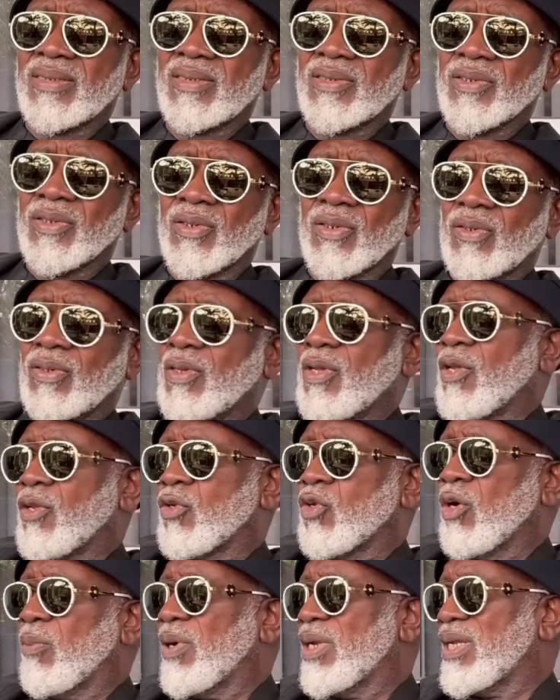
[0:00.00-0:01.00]
So
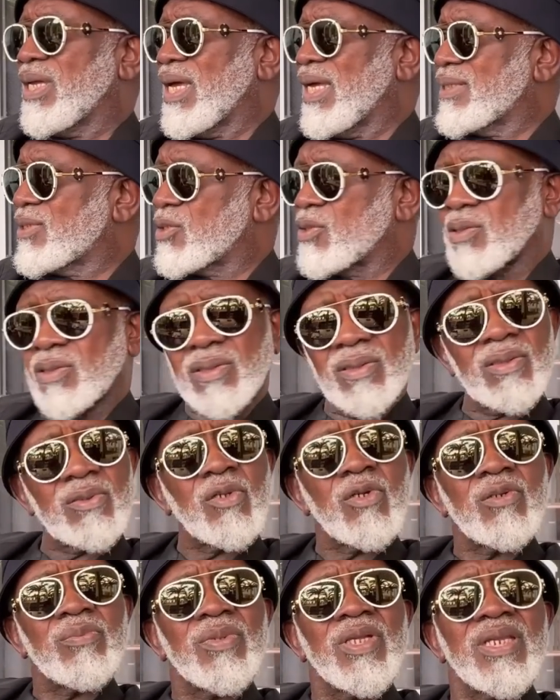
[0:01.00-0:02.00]
nobody has
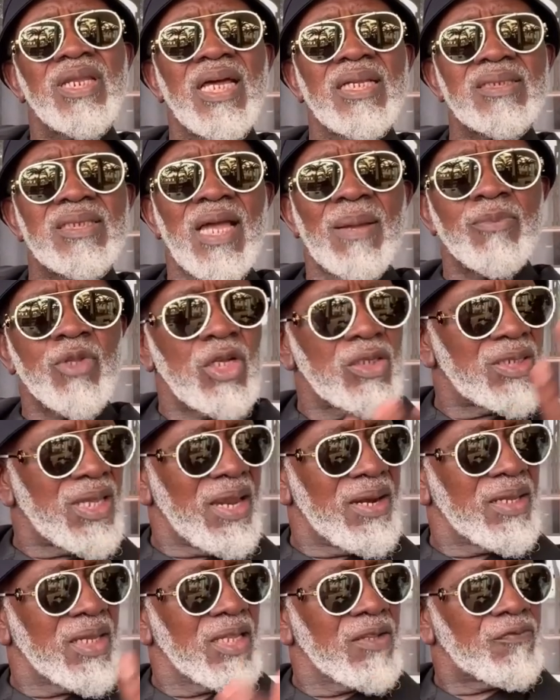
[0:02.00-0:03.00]
told me that. I'm just
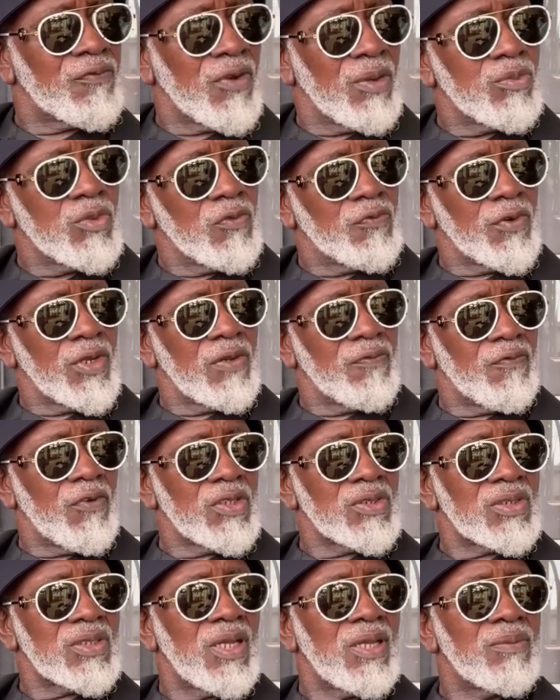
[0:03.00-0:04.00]
hearing it from you for the
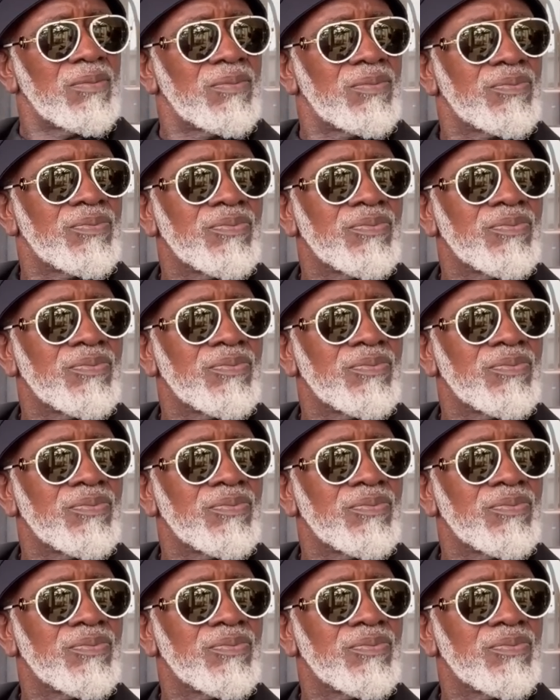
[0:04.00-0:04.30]
first time.